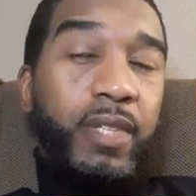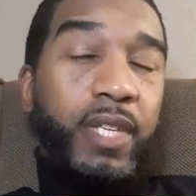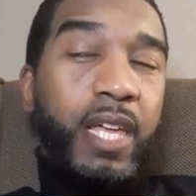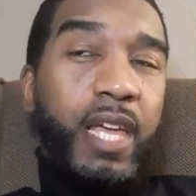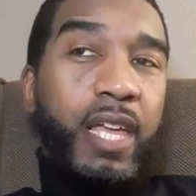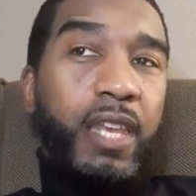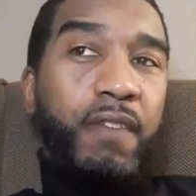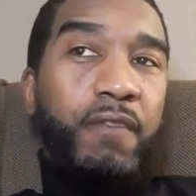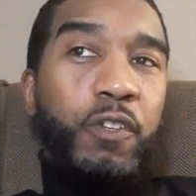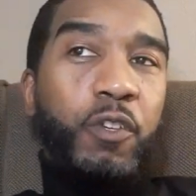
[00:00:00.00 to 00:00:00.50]

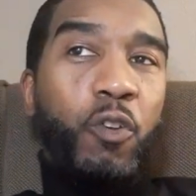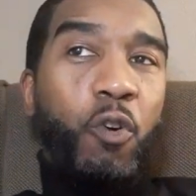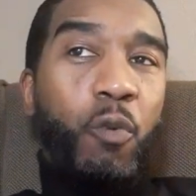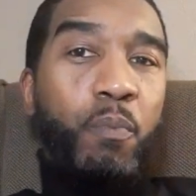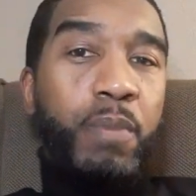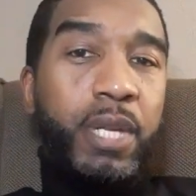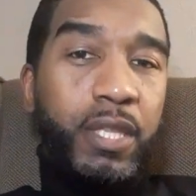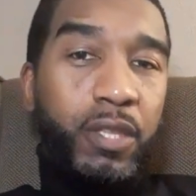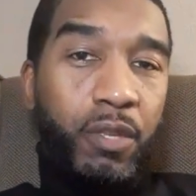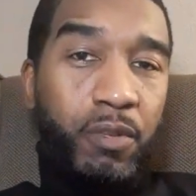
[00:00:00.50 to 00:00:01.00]
And if you don't
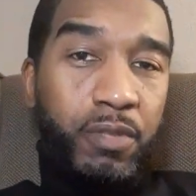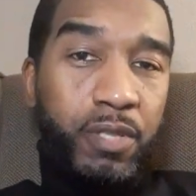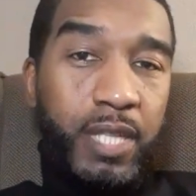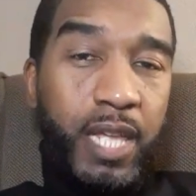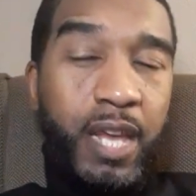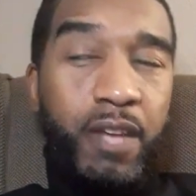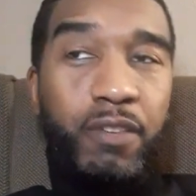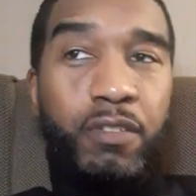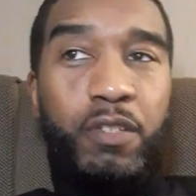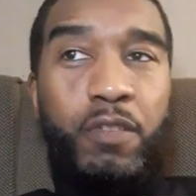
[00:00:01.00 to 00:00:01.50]
meet those
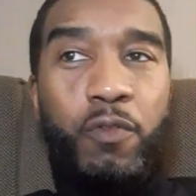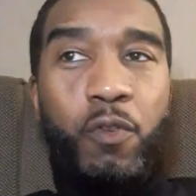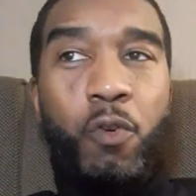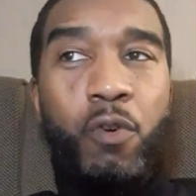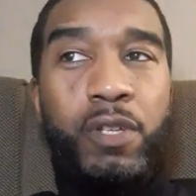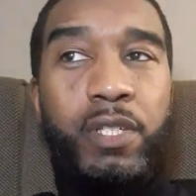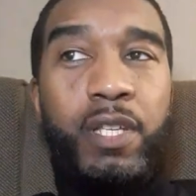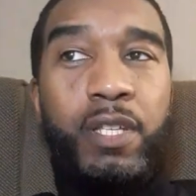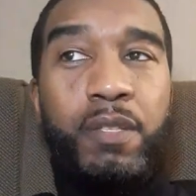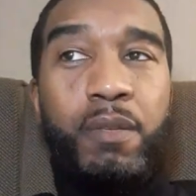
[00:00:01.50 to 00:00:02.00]
standards, of
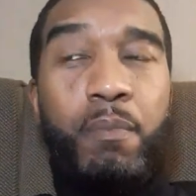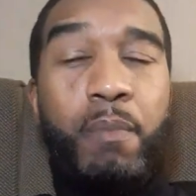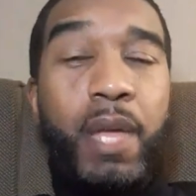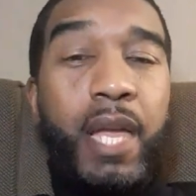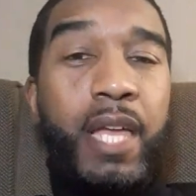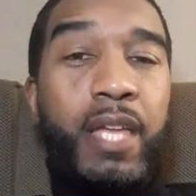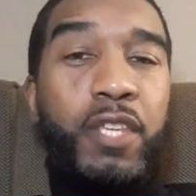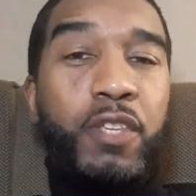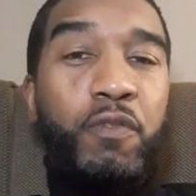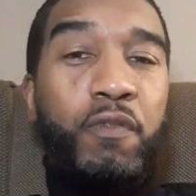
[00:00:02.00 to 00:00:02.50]
course, as a
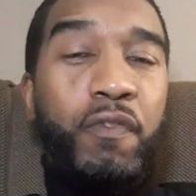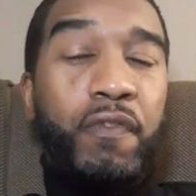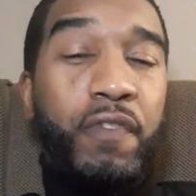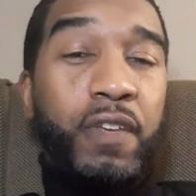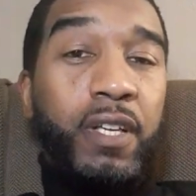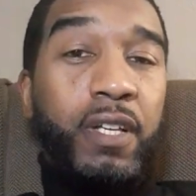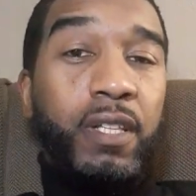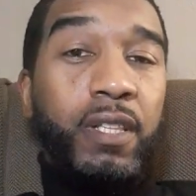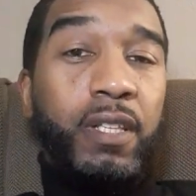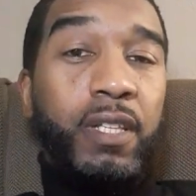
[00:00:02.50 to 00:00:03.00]
man, you
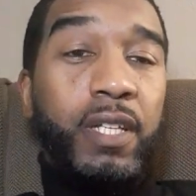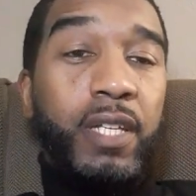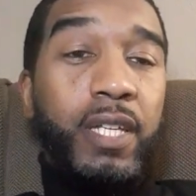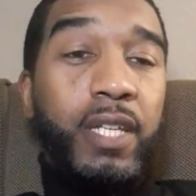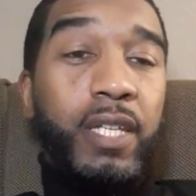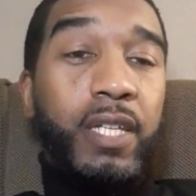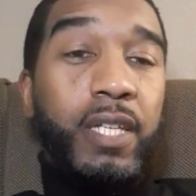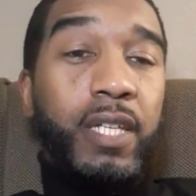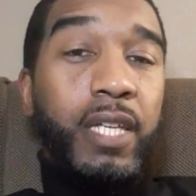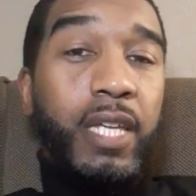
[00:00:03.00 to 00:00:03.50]
feel
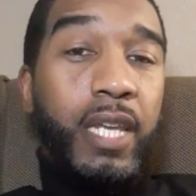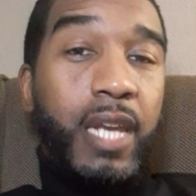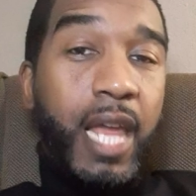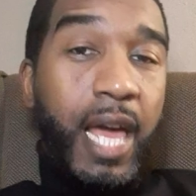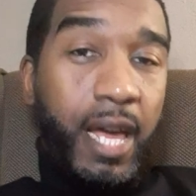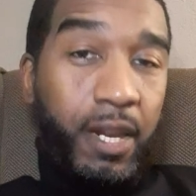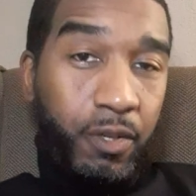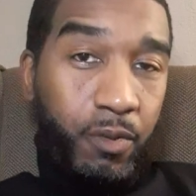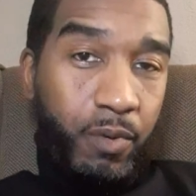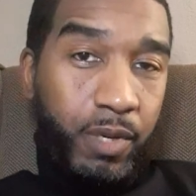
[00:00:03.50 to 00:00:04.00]

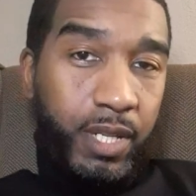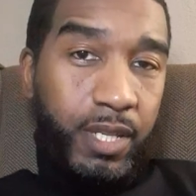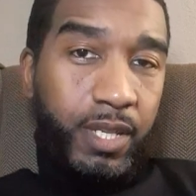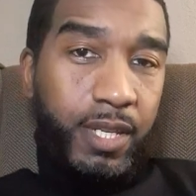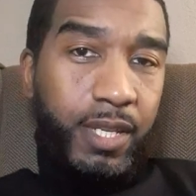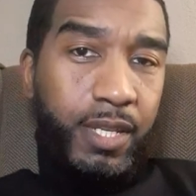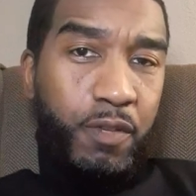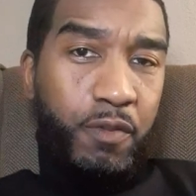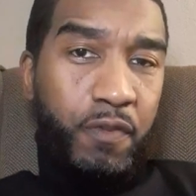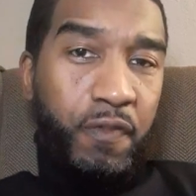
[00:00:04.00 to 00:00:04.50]
inadequate.
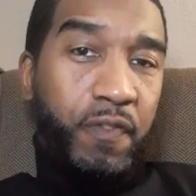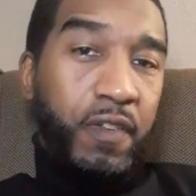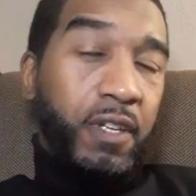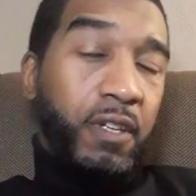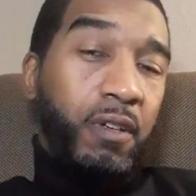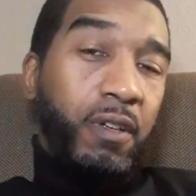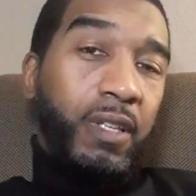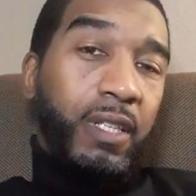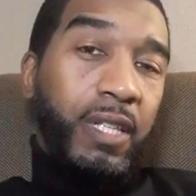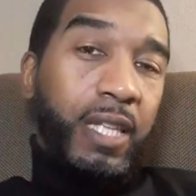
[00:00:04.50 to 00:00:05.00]
You
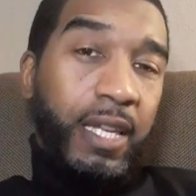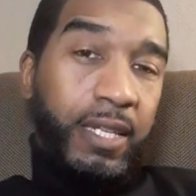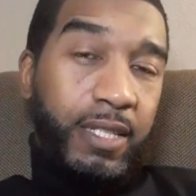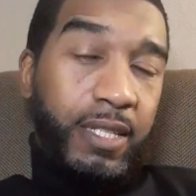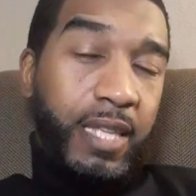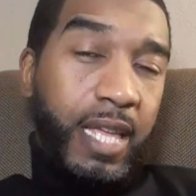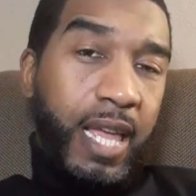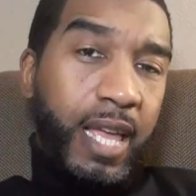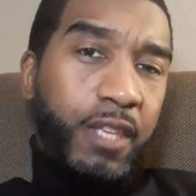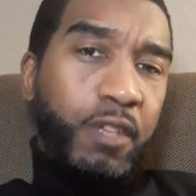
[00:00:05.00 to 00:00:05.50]
feel less
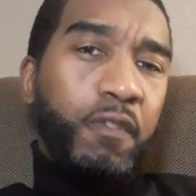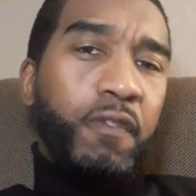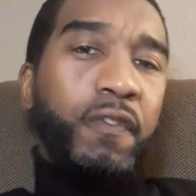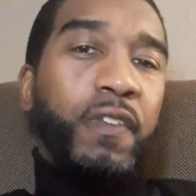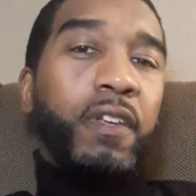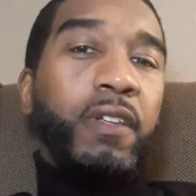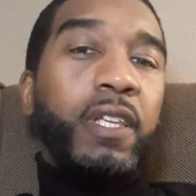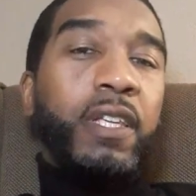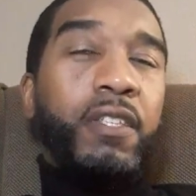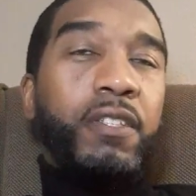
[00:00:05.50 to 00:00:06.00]
than. You
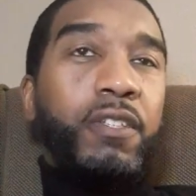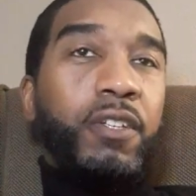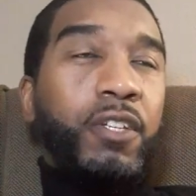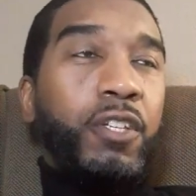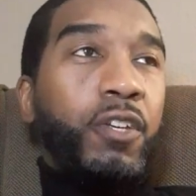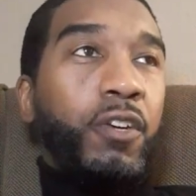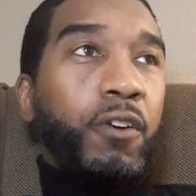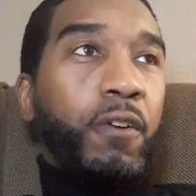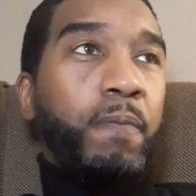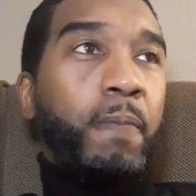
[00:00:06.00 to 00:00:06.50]
feel
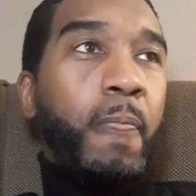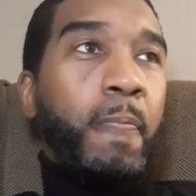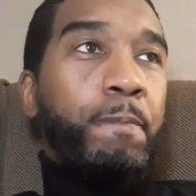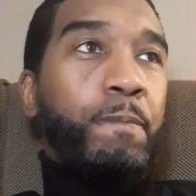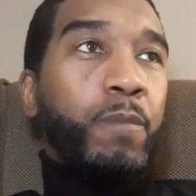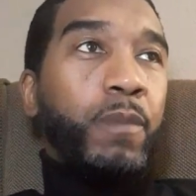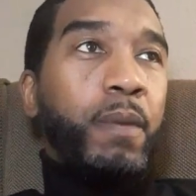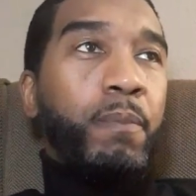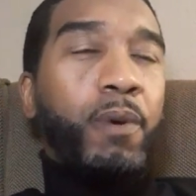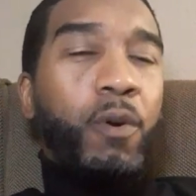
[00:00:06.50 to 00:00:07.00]
insecure.
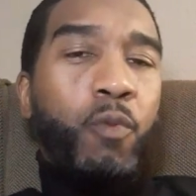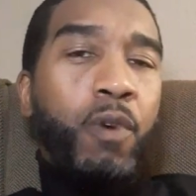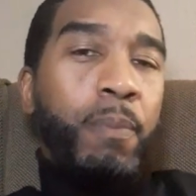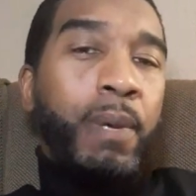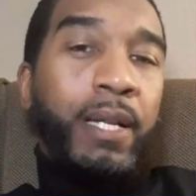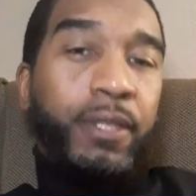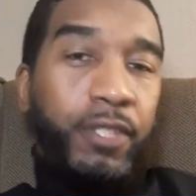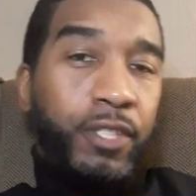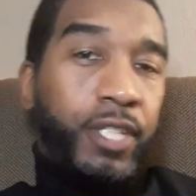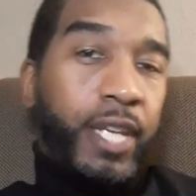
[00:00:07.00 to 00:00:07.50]
But we're
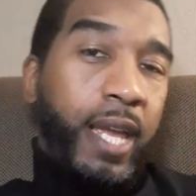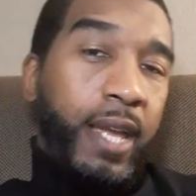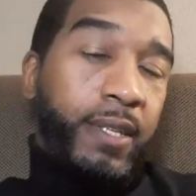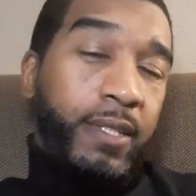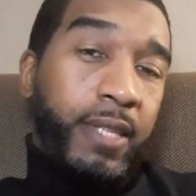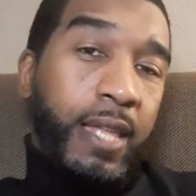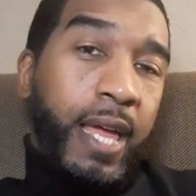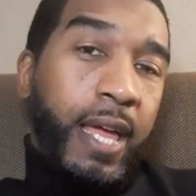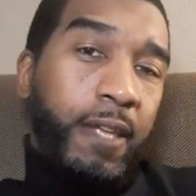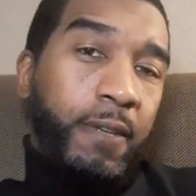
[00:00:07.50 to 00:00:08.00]
about to
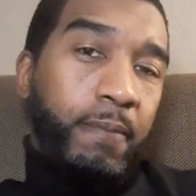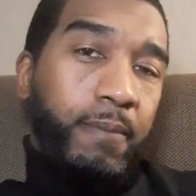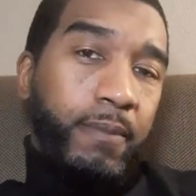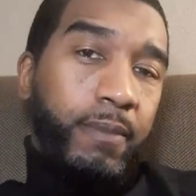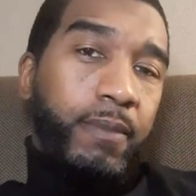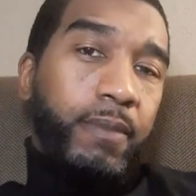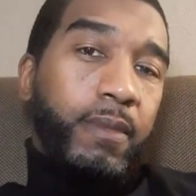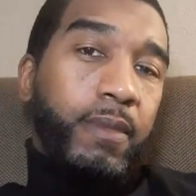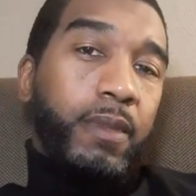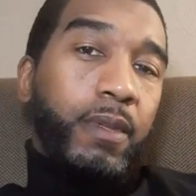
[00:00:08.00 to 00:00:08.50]
change that.
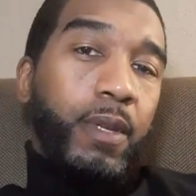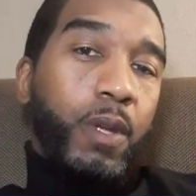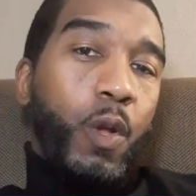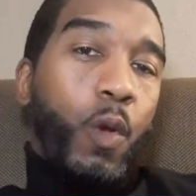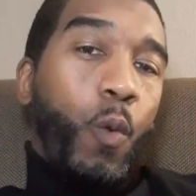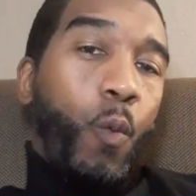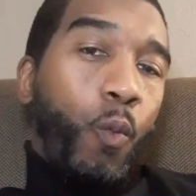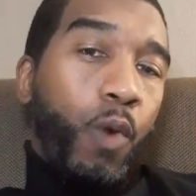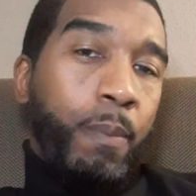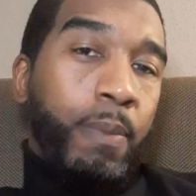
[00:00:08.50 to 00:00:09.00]

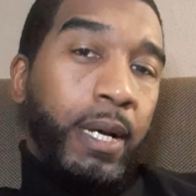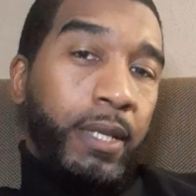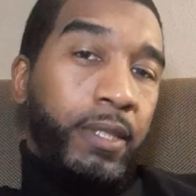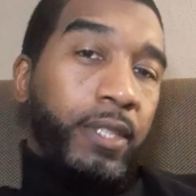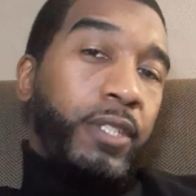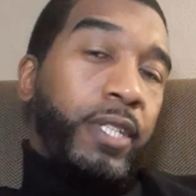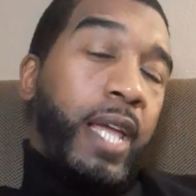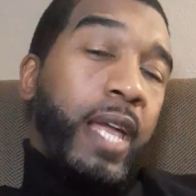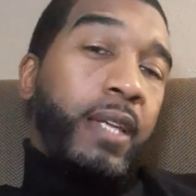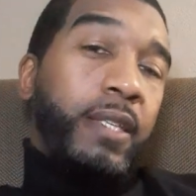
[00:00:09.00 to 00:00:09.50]
We're about to
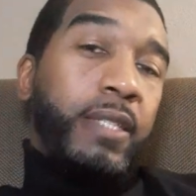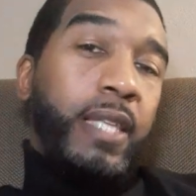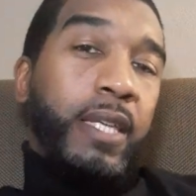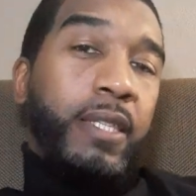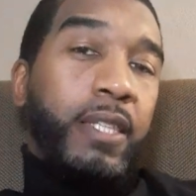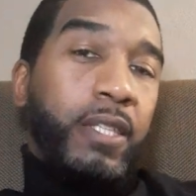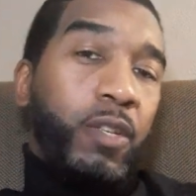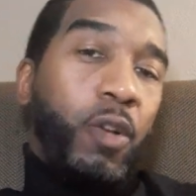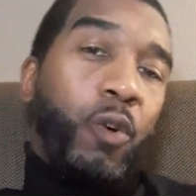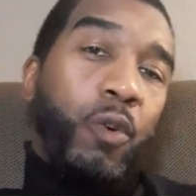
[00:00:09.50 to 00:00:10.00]
change that.
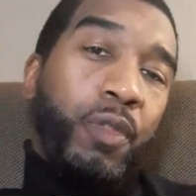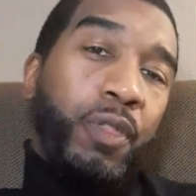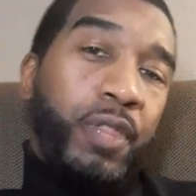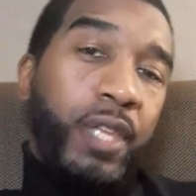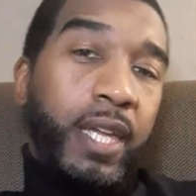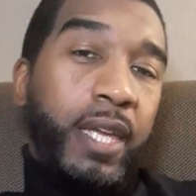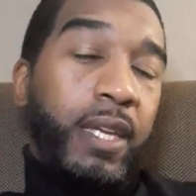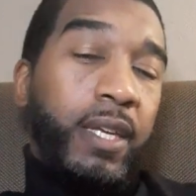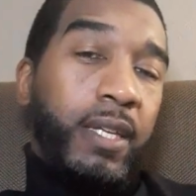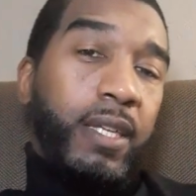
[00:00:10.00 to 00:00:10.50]
This whole
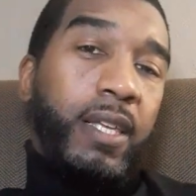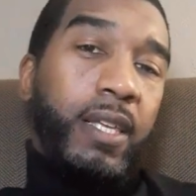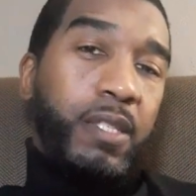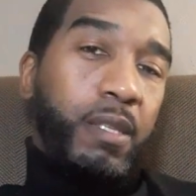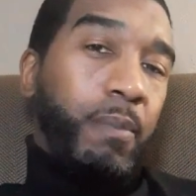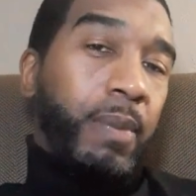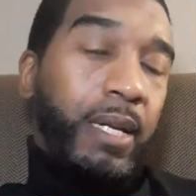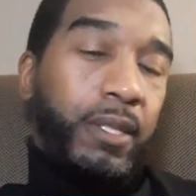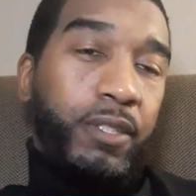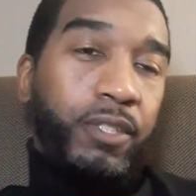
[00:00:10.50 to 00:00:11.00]
thing is
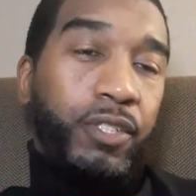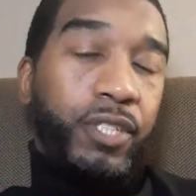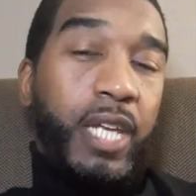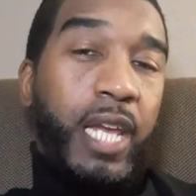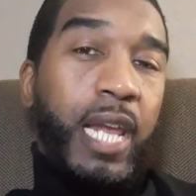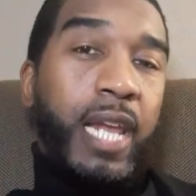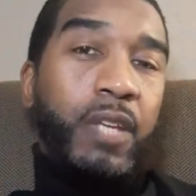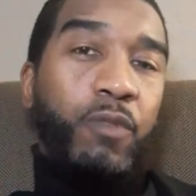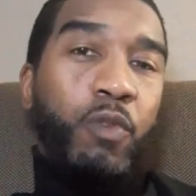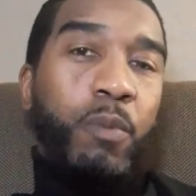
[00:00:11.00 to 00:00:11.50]
about to
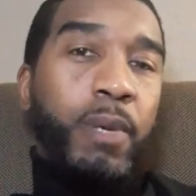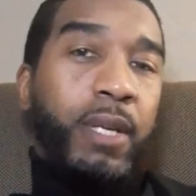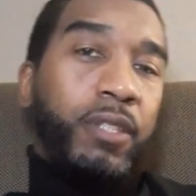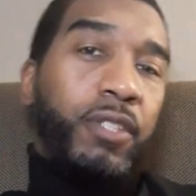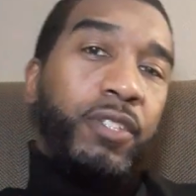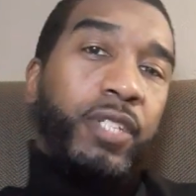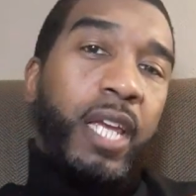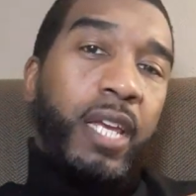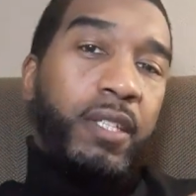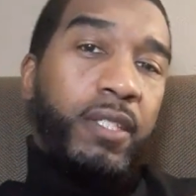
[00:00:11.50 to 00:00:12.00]
change. We're about to
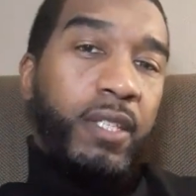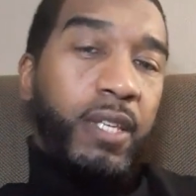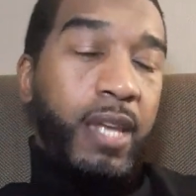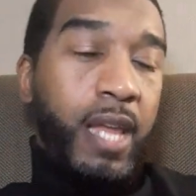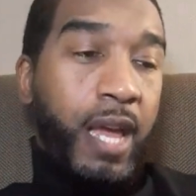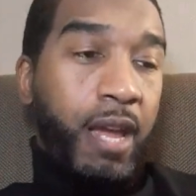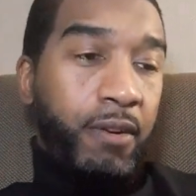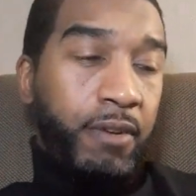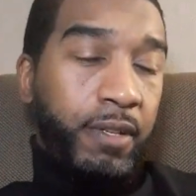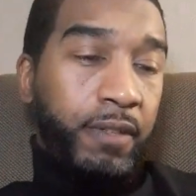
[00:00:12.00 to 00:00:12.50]
change the
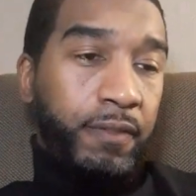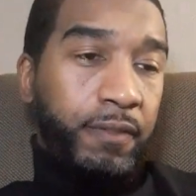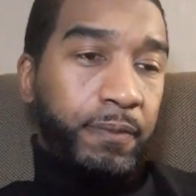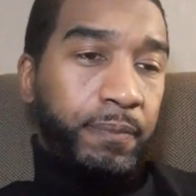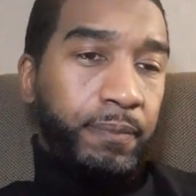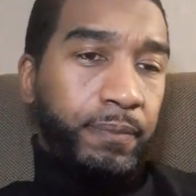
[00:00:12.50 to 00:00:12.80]
narrative.